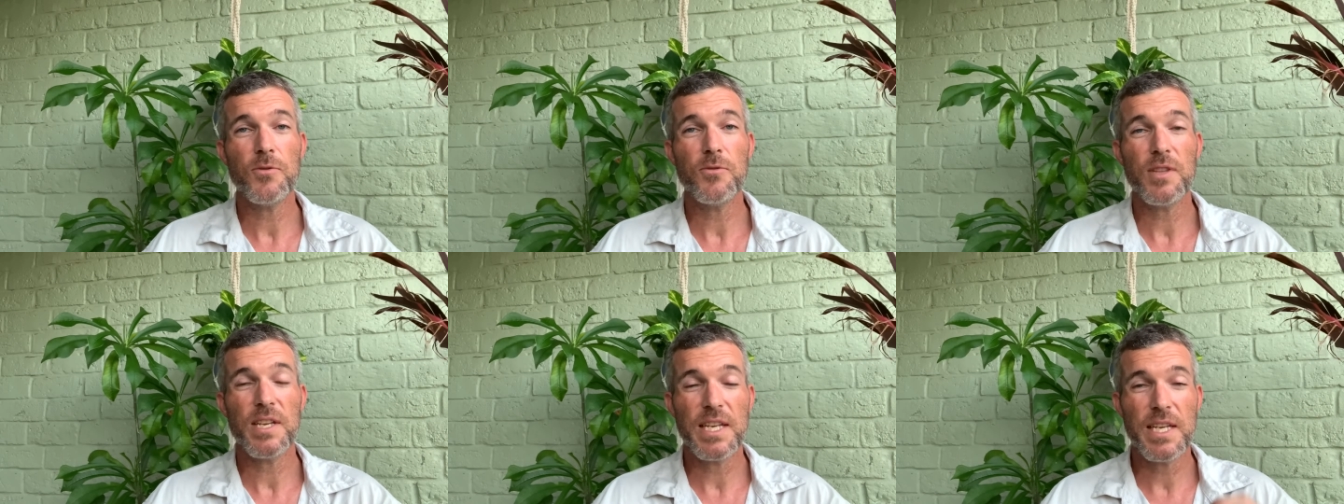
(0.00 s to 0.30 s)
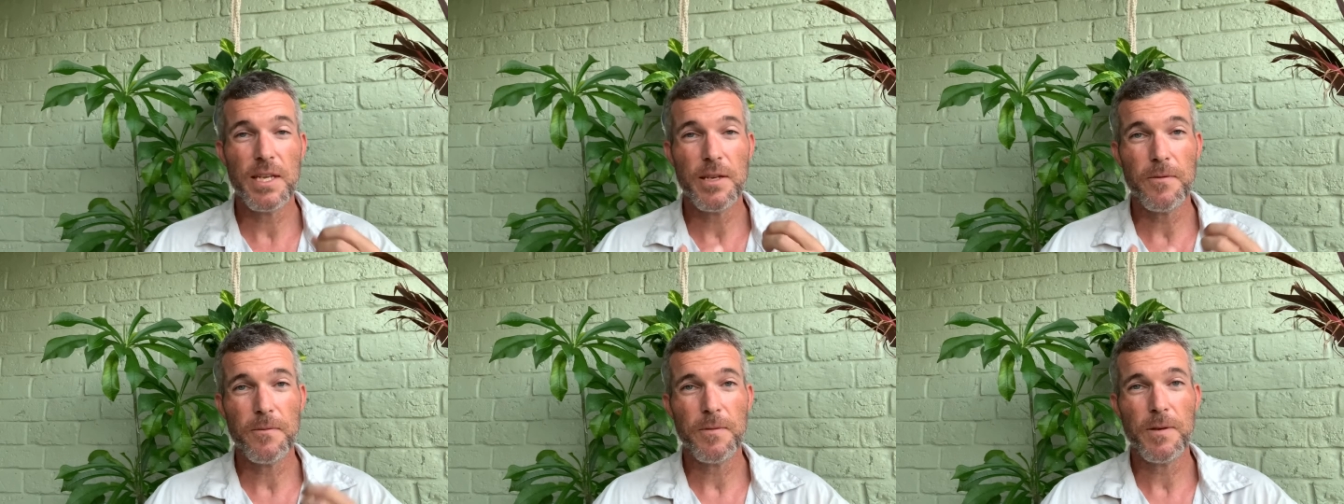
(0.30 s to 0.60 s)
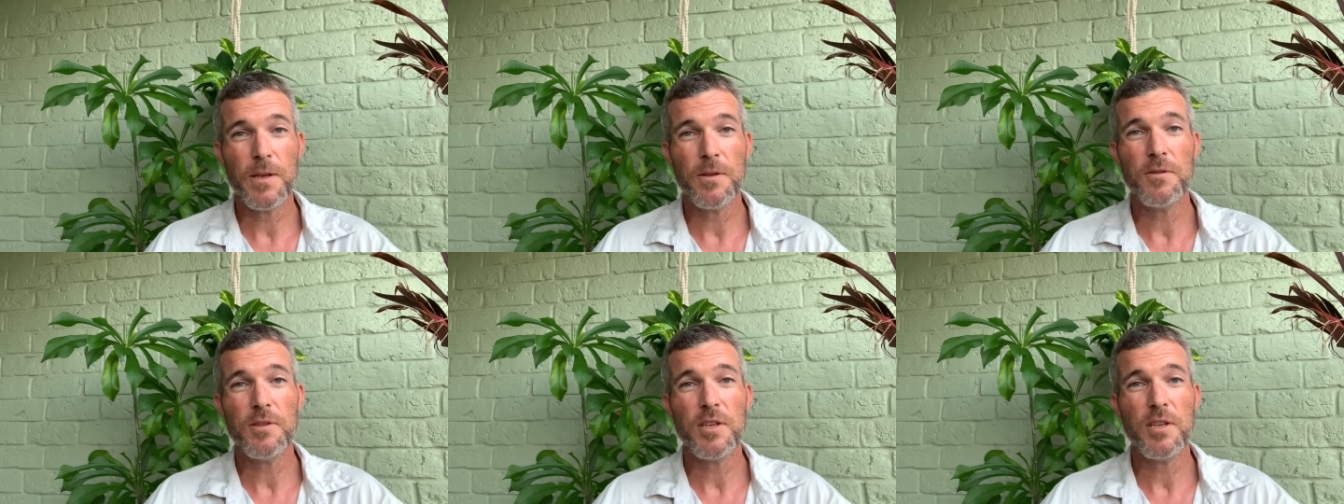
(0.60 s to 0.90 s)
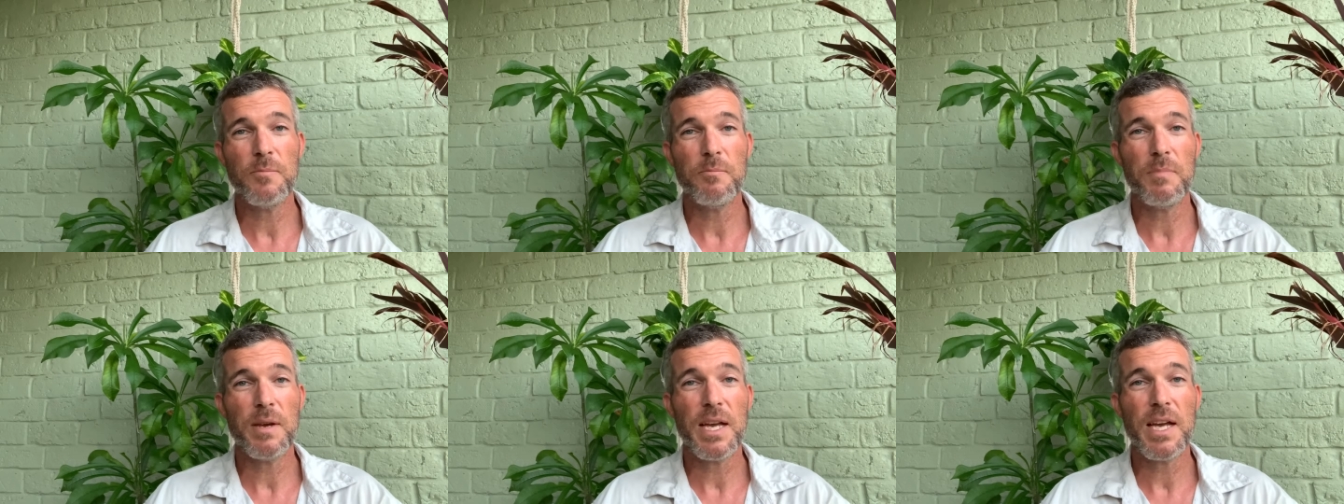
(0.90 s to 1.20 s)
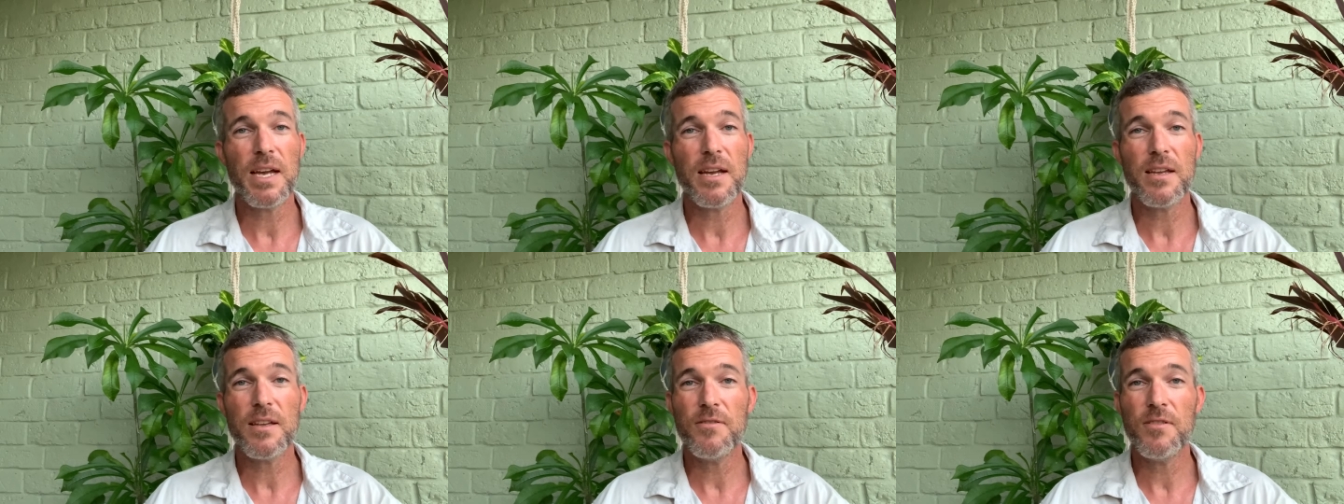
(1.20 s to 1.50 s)
they give nothing
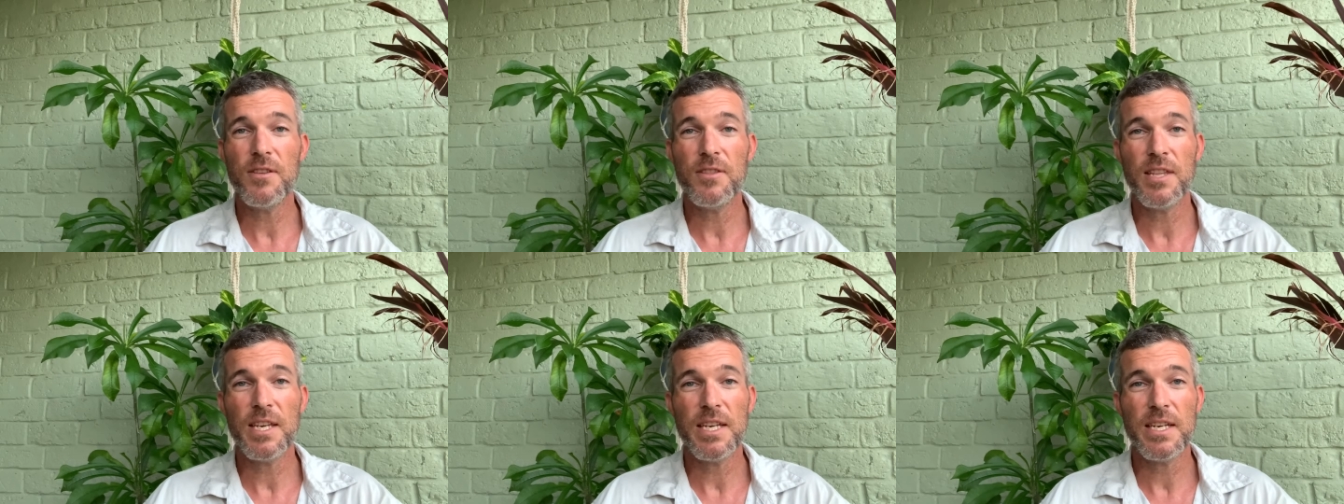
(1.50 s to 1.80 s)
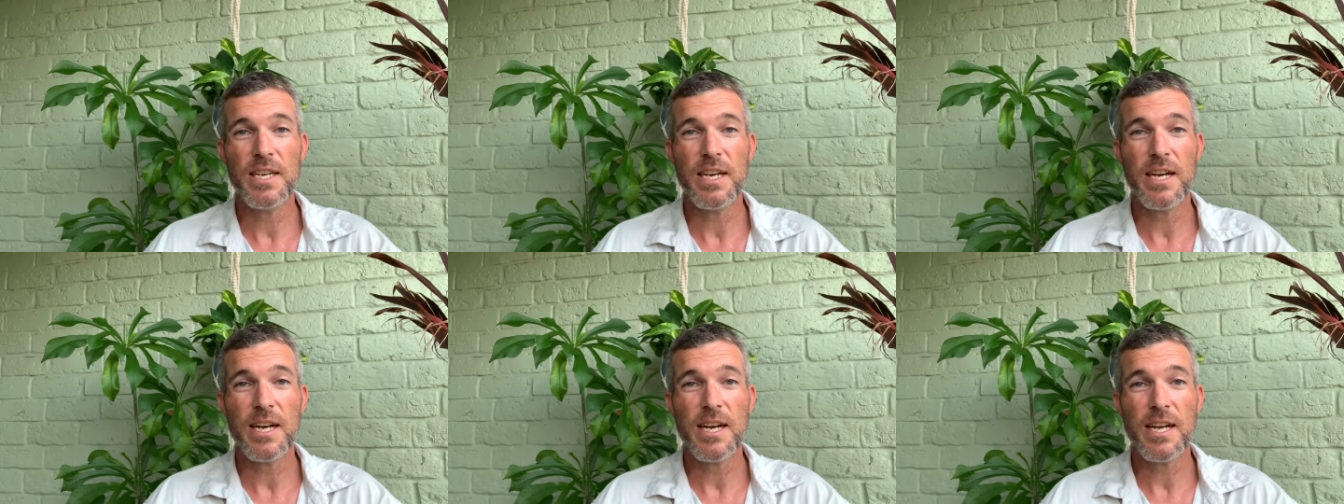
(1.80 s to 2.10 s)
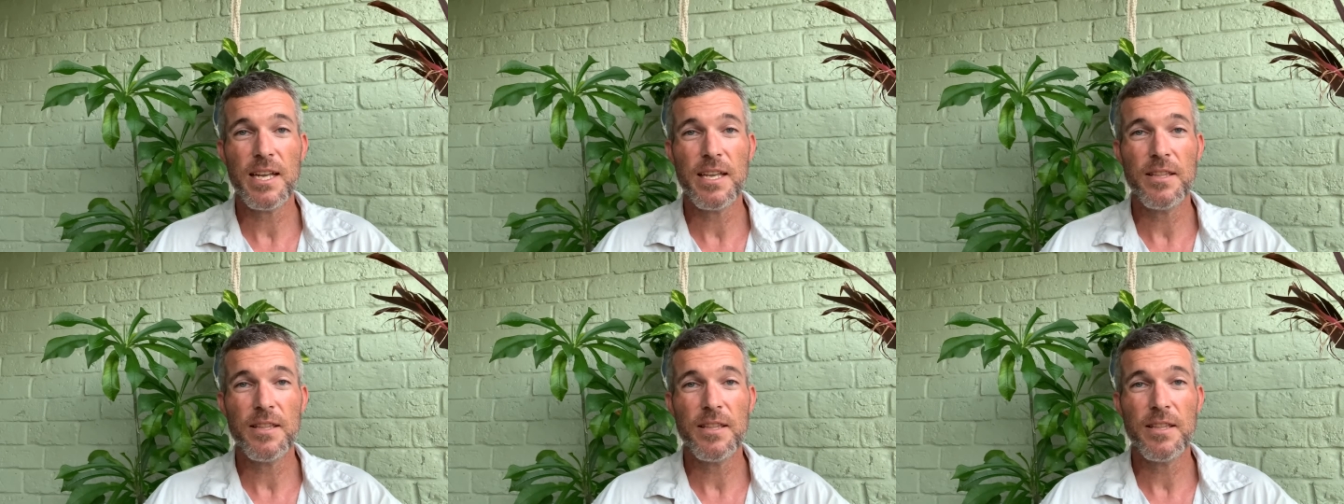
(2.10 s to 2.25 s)
back, and then they die,